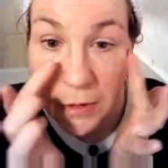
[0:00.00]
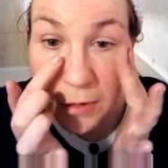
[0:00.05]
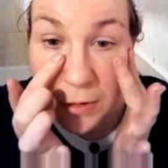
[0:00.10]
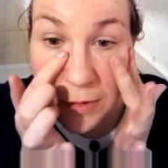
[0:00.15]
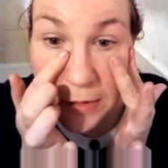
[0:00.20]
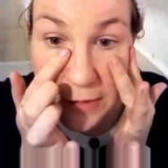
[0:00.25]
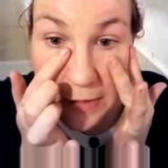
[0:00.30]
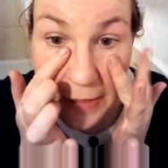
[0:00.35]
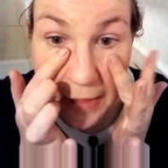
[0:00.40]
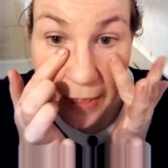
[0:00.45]

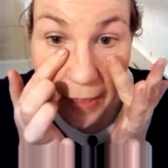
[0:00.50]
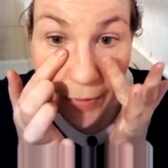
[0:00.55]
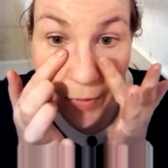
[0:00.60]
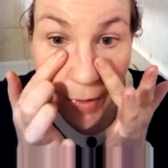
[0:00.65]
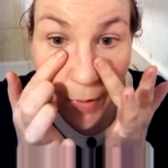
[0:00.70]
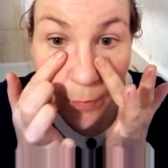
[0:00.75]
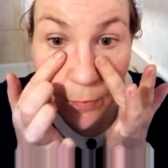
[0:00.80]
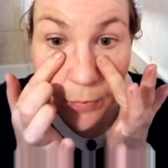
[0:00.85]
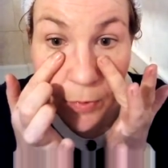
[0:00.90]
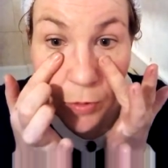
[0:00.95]
you see how
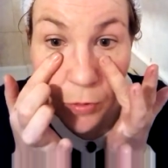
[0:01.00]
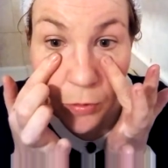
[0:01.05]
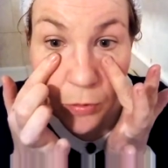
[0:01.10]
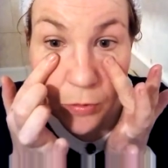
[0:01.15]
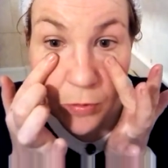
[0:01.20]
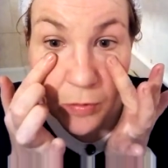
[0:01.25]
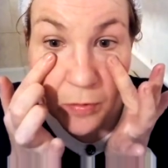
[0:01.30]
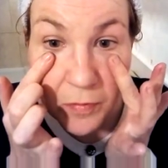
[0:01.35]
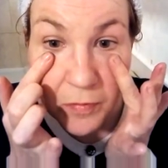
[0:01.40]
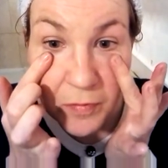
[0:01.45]
that
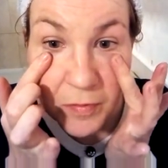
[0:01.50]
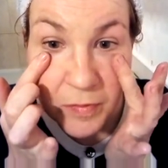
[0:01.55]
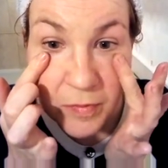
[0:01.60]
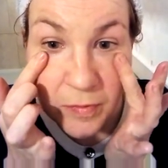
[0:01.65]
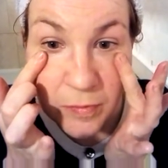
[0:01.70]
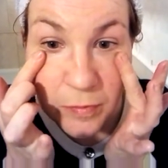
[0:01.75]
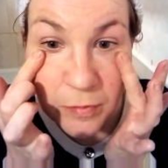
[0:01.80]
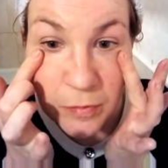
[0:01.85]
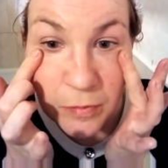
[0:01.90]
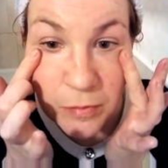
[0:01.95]

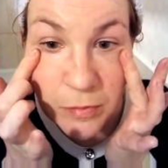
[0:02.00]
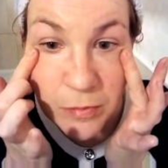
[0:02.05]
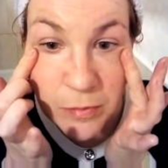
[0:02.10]
moves?